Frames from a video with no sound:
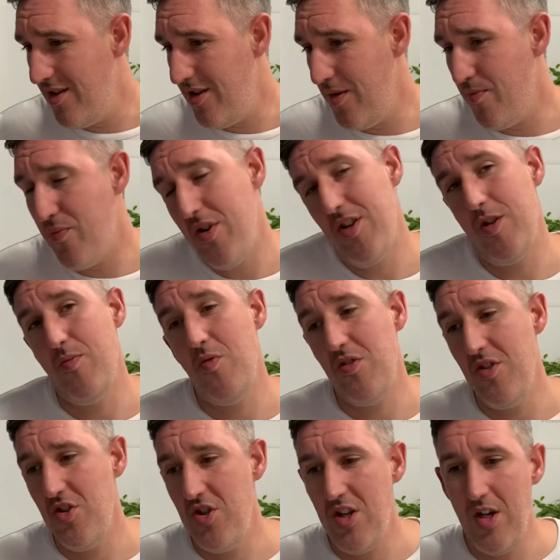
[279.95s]
principles of
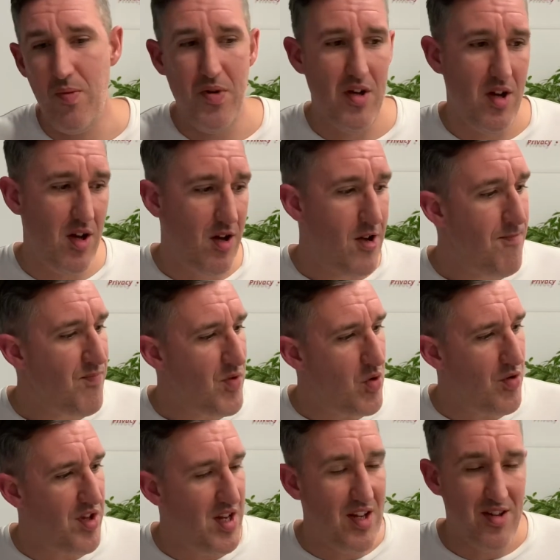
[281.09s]
the GDPR or the
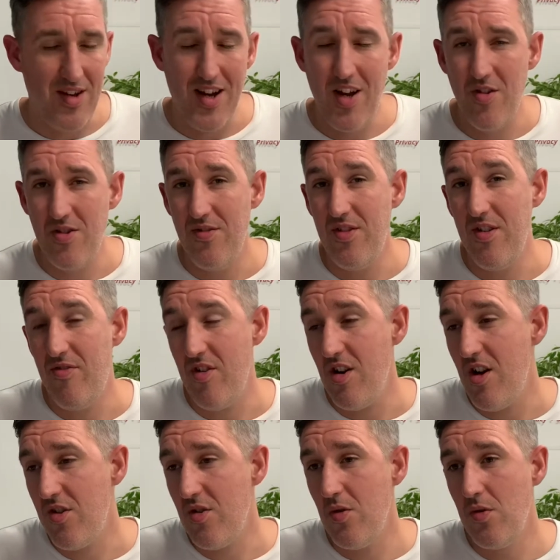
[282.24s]
ins and outs of the different
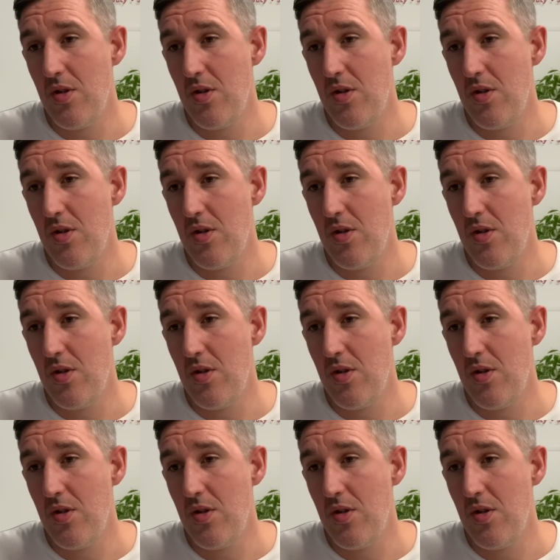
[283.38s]
articles,